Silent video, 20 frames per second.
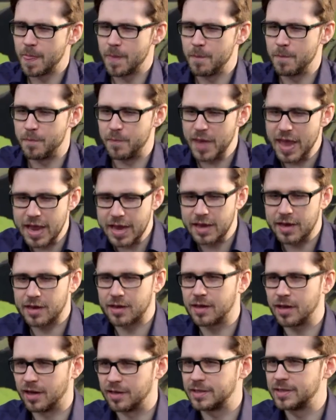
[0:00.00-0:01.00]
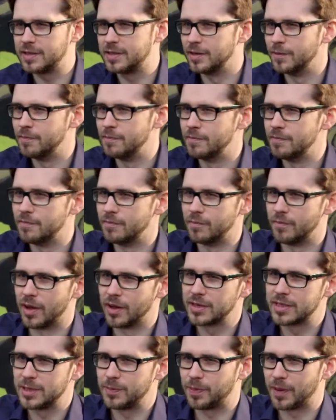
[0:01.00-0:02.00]
big custom
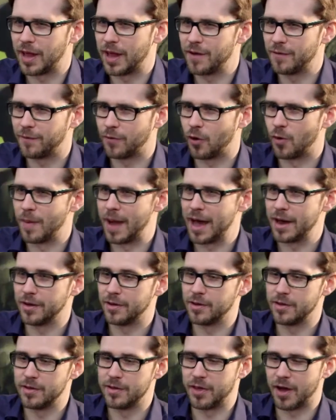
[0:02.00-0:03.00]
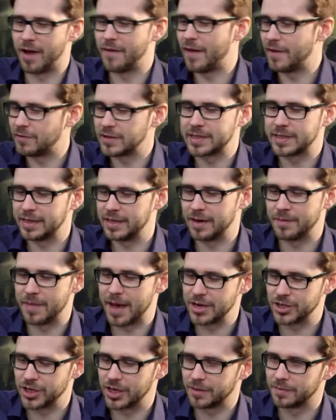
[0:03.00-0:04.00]
multiplayer format that I've ever seen in
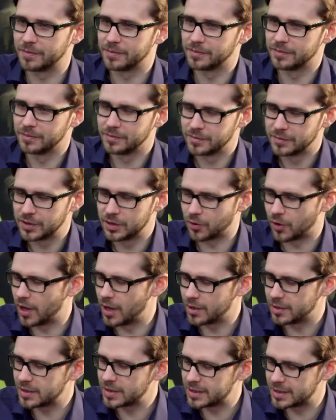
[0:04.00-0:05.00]
Magic. Do you want to